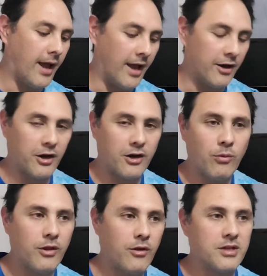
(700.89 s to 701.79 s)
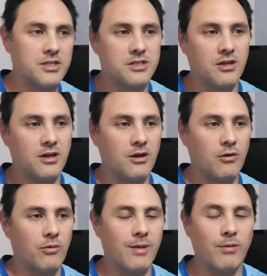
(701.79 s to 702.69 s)
And I don't know whether it's the
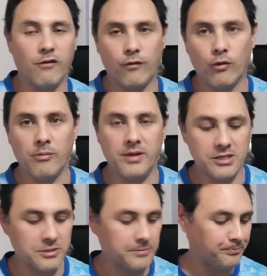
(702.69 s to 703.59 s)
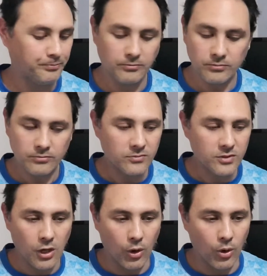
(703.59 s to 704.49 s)
way my form is
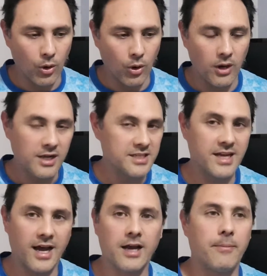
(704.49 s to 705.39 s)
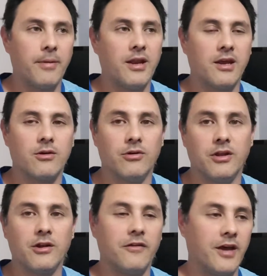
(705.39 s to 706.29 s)
or target panic or
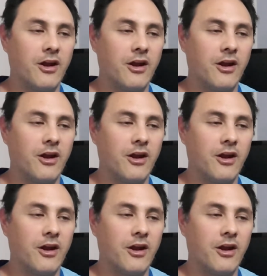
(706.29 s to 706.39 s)
anything like that.